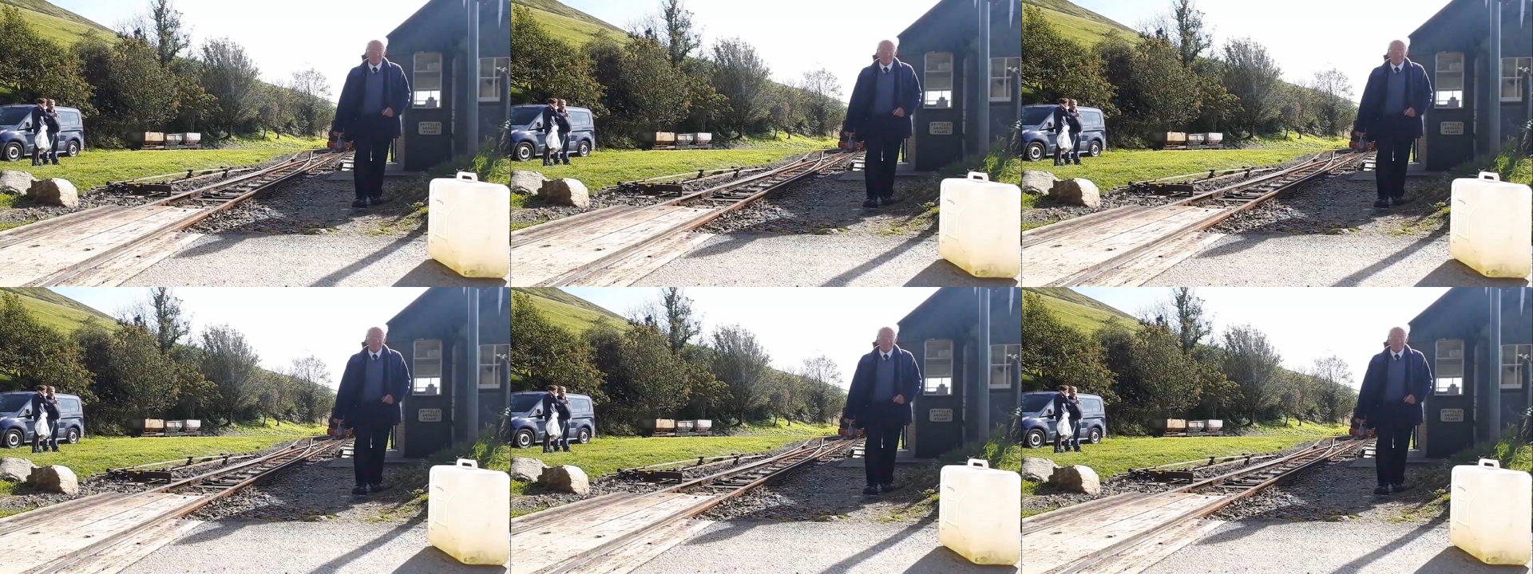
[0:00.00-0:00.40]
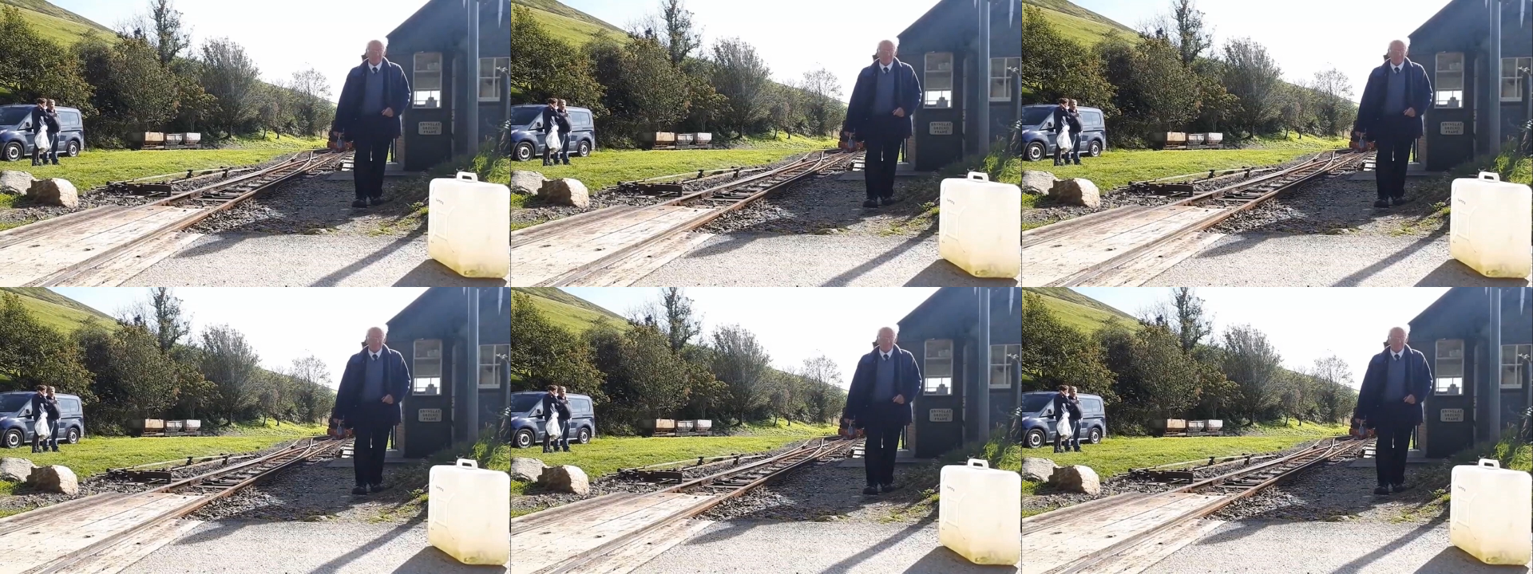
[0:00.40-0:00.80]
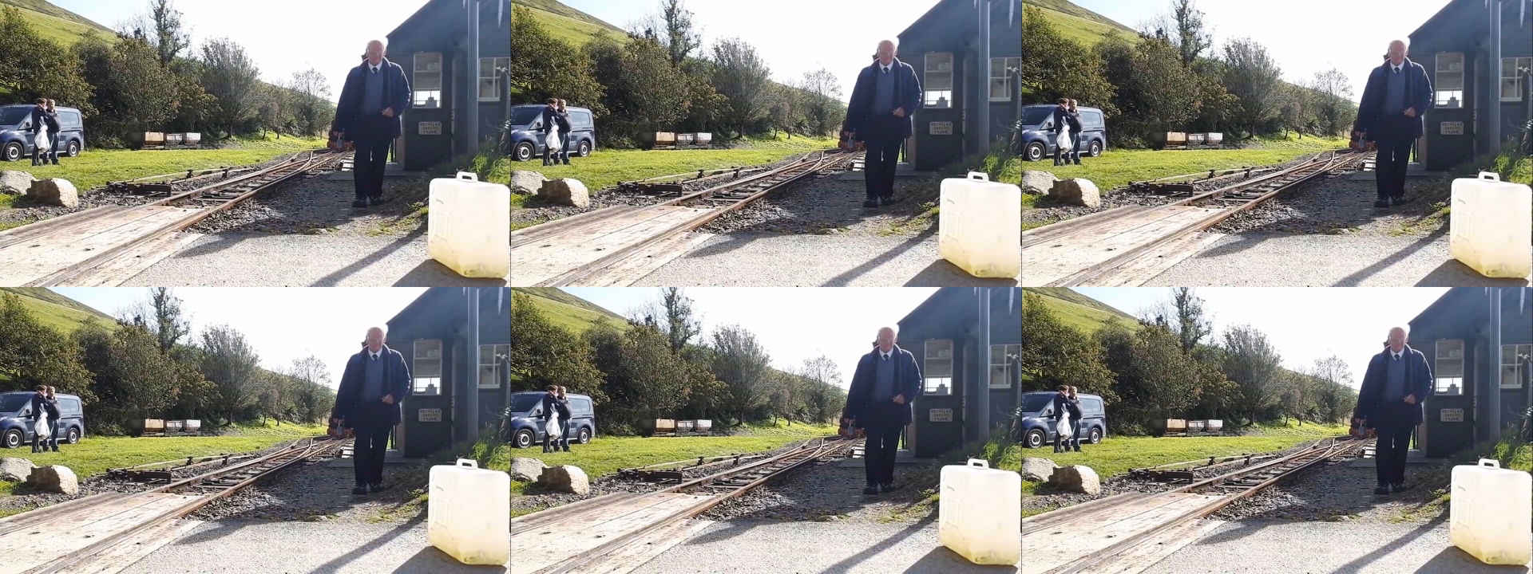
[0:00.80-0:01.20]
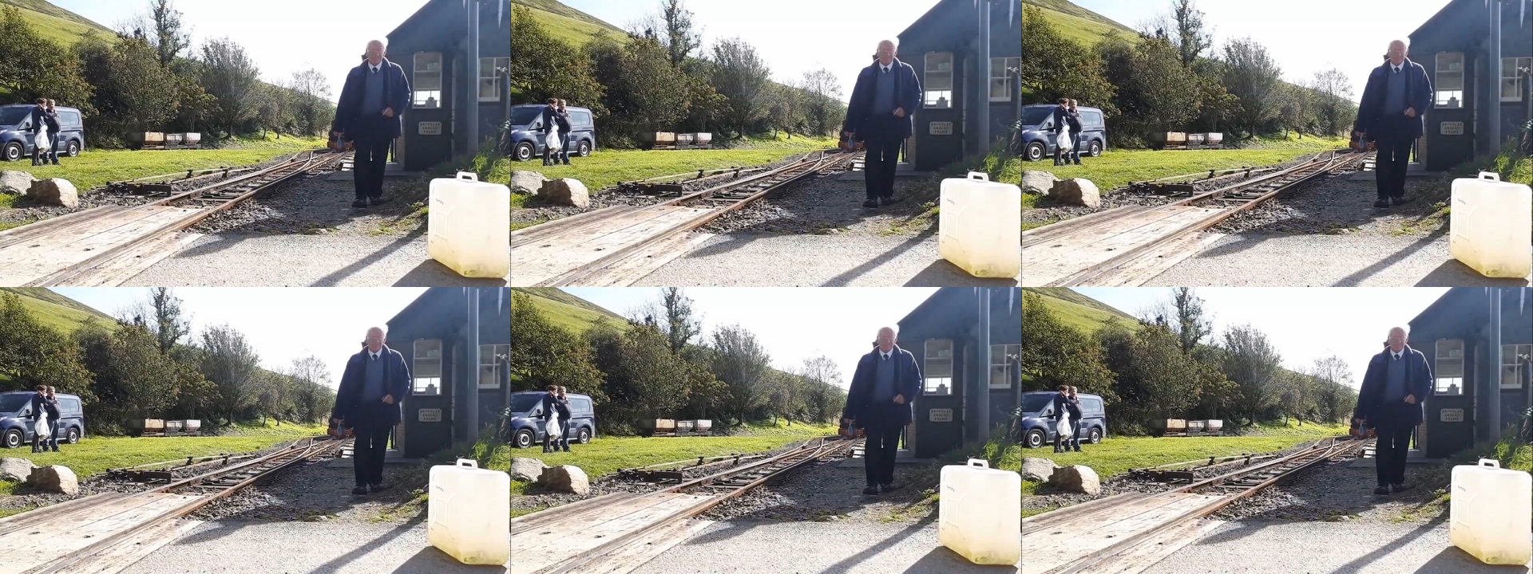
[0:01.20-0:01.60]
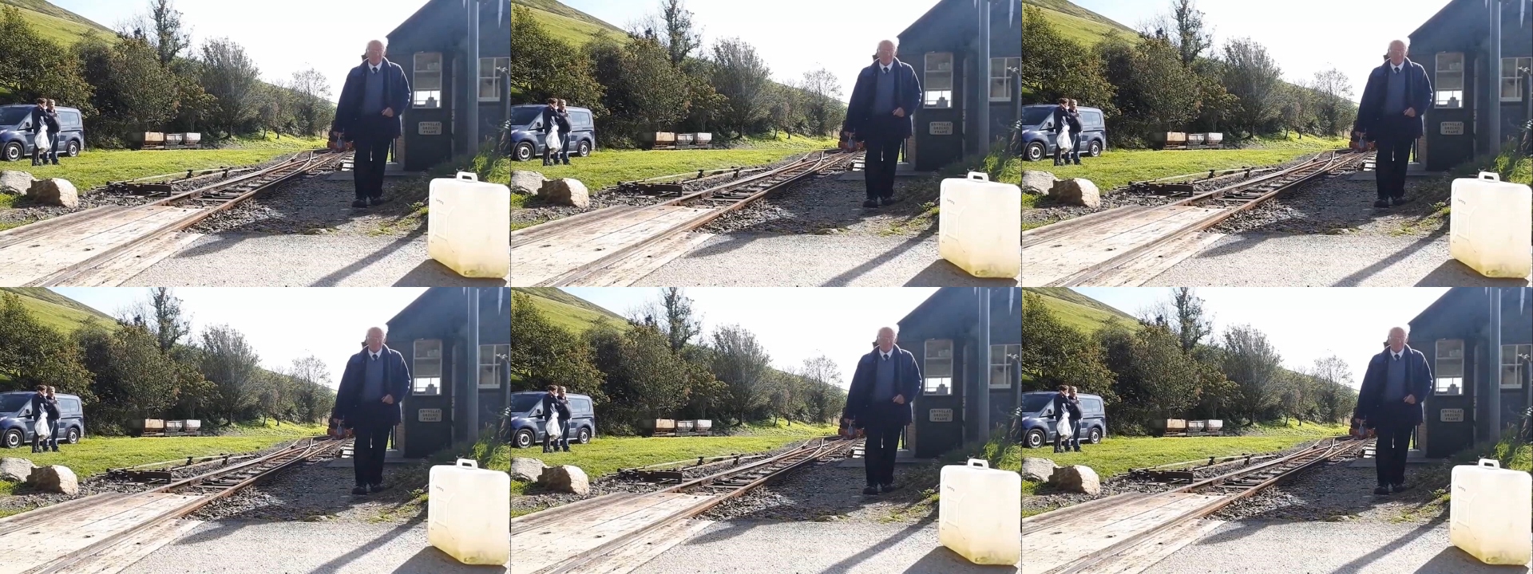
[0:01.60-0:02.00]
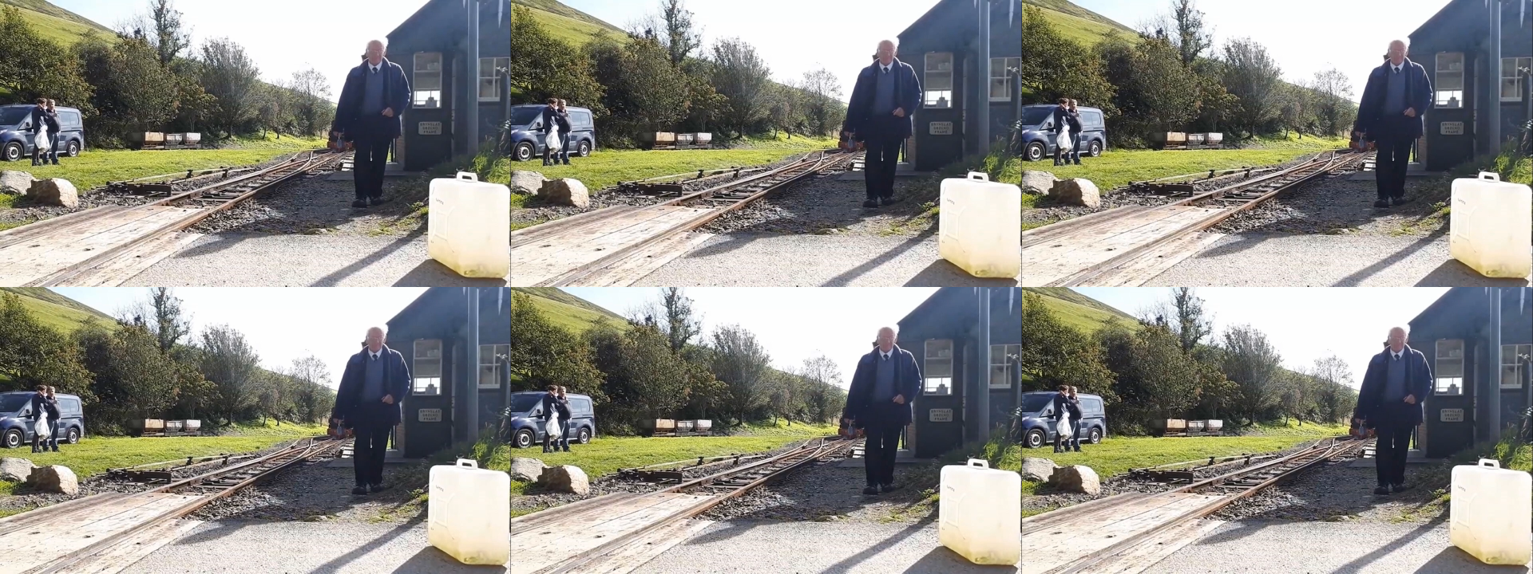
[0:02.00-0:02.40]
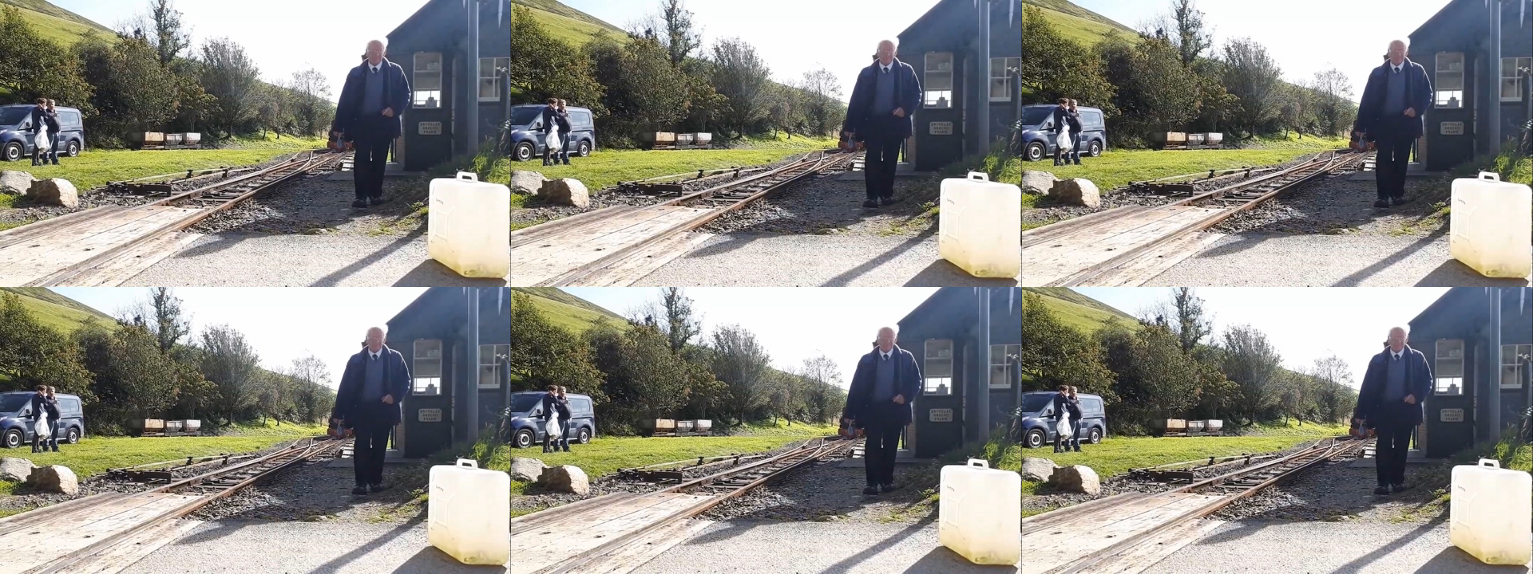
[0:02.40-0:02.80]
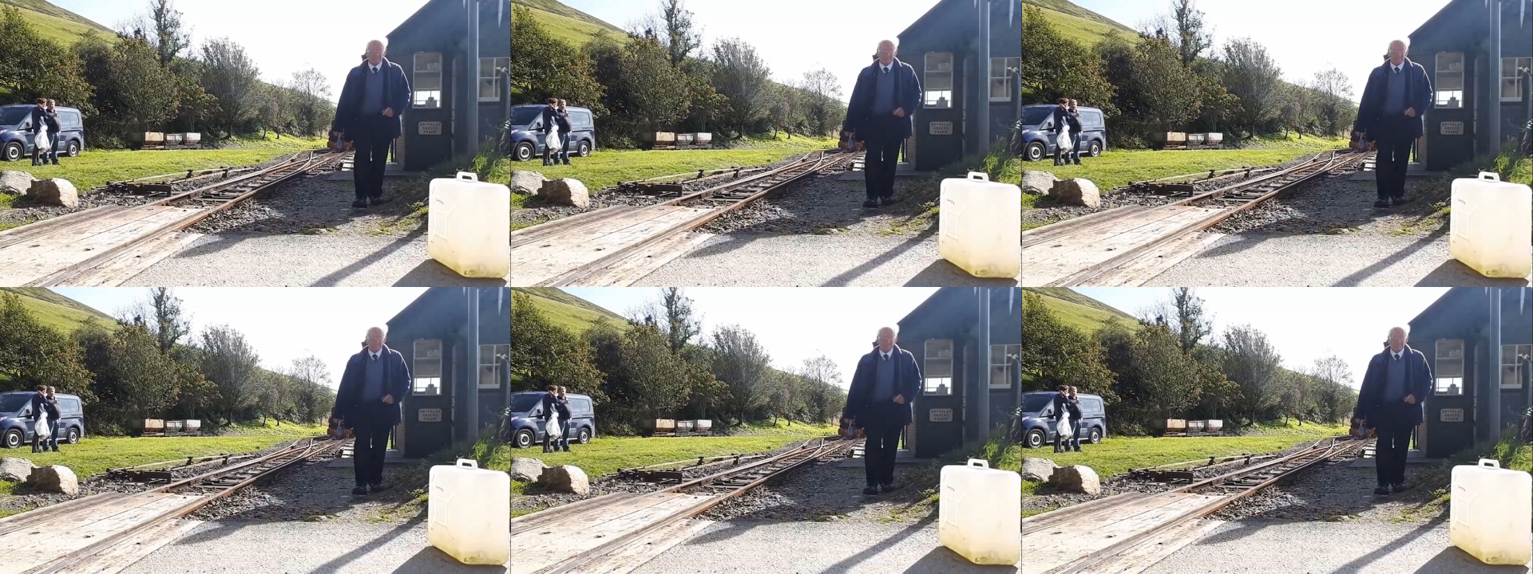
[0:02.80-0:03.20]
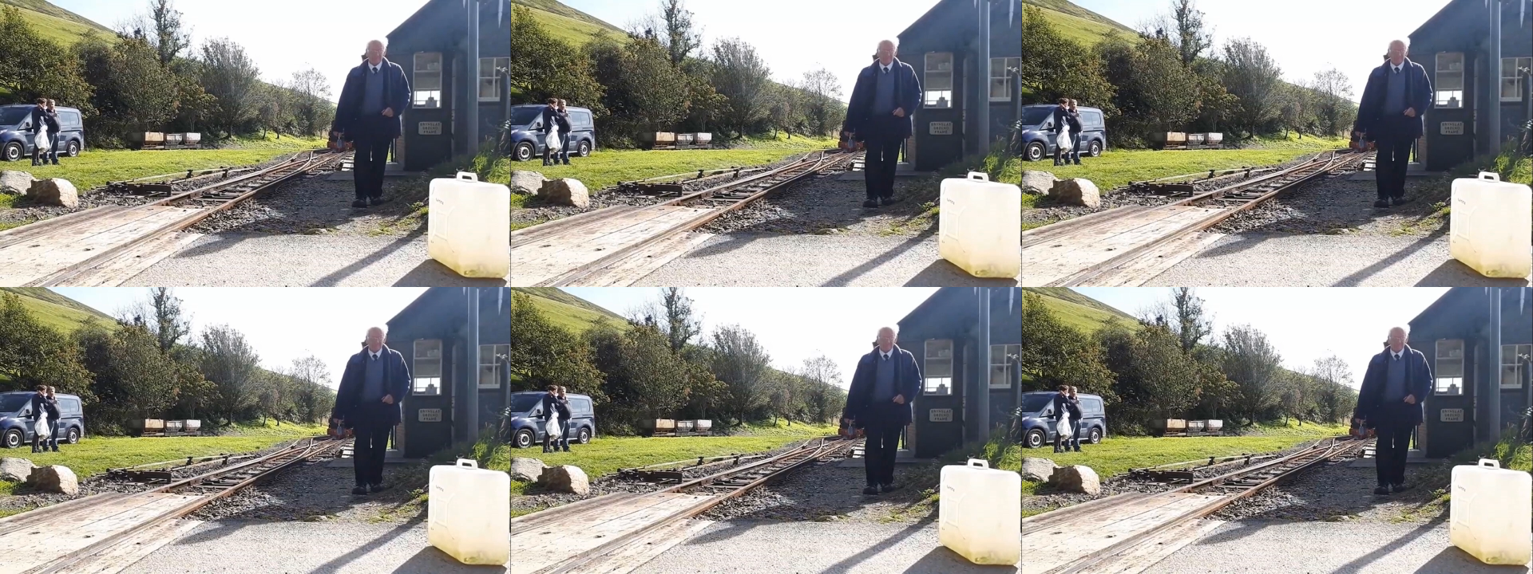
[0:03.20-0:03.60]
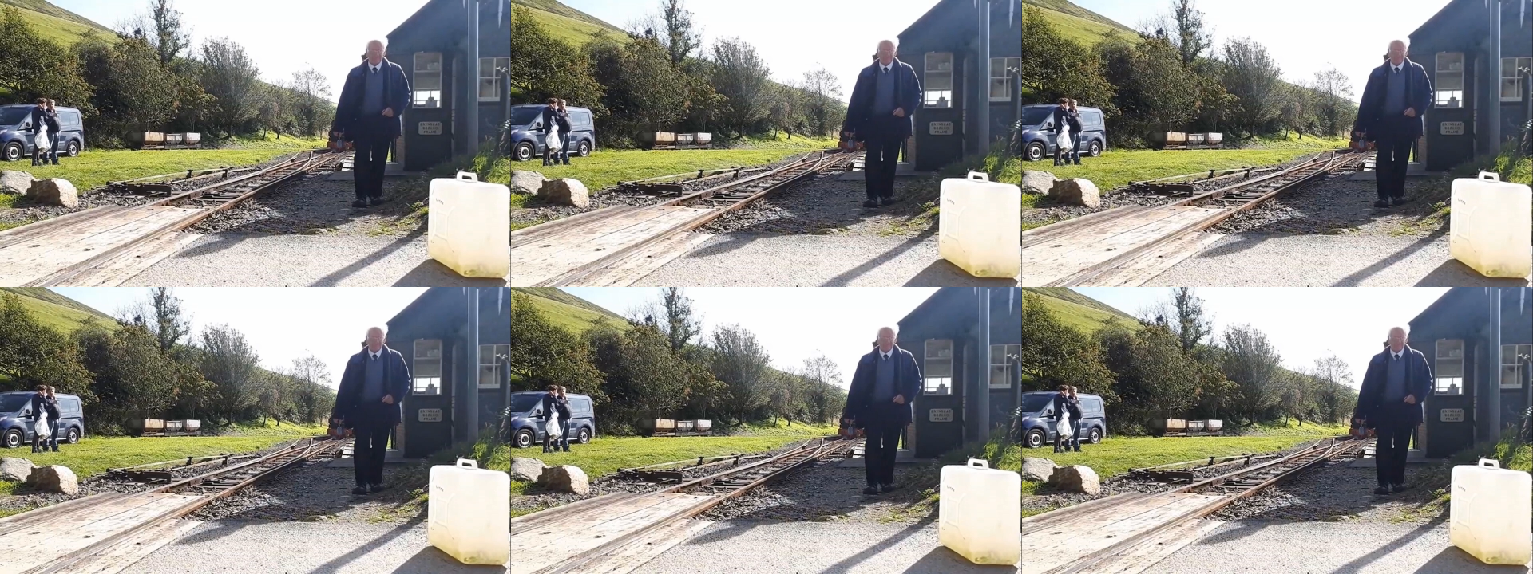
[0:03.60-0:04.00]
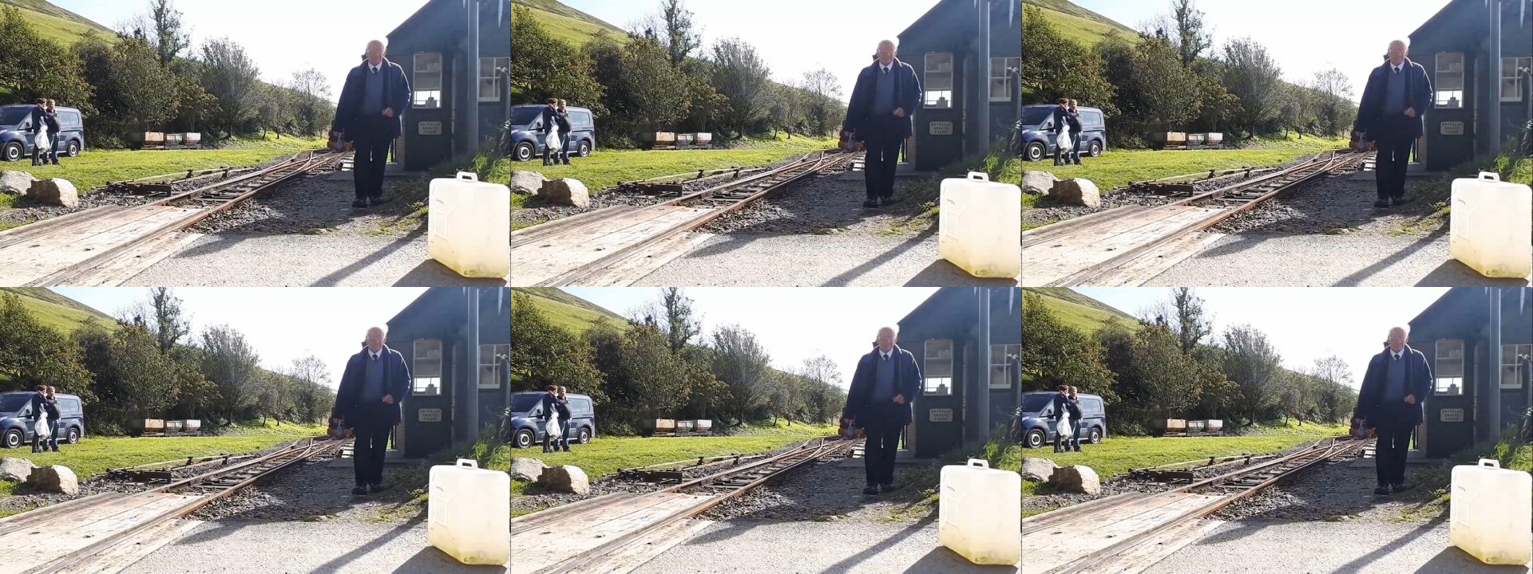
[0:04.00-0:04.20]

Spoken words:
No face is visible, so there are no lips to read.